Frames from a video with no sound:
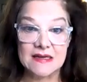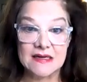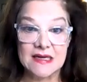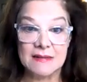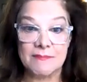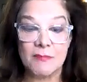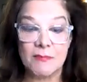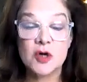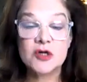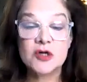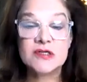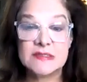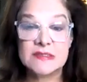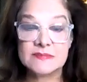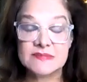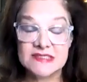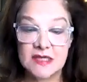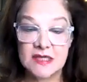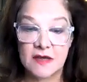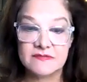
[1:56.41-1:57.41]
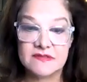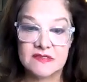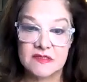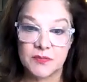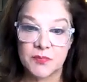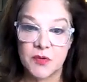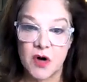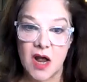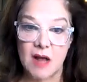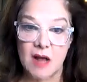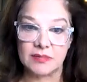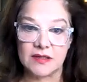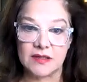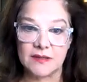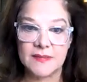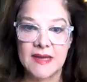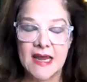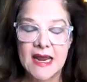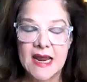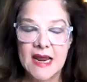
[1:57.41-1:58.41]
immerse themselves in the
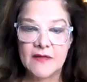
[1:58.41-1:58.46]
problem.